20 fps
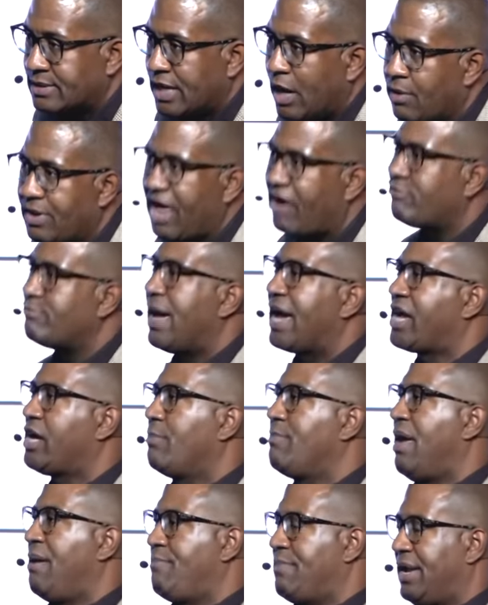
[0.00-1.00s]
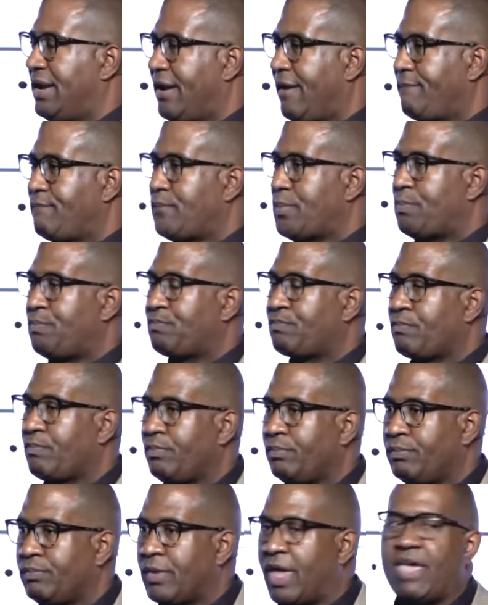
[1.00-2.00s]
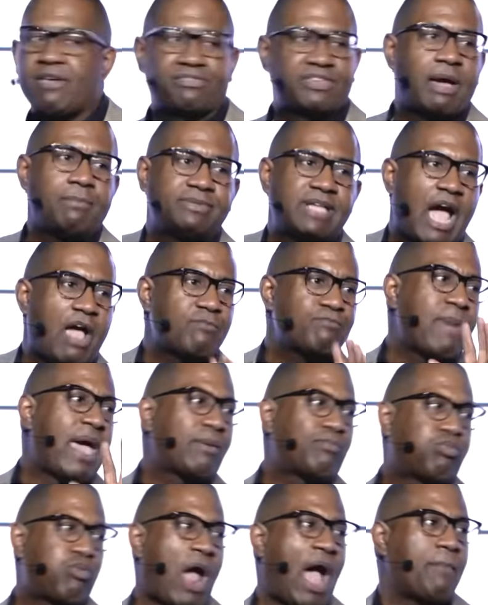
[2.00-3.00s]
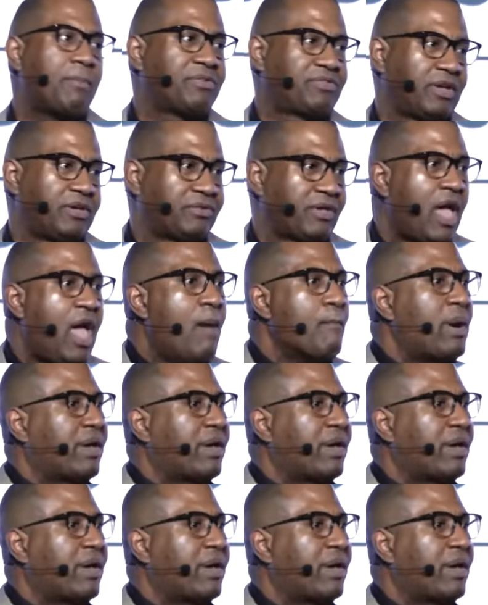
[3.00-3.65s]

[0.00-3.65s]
He'll never make a commitment. He'll sometimes make promises,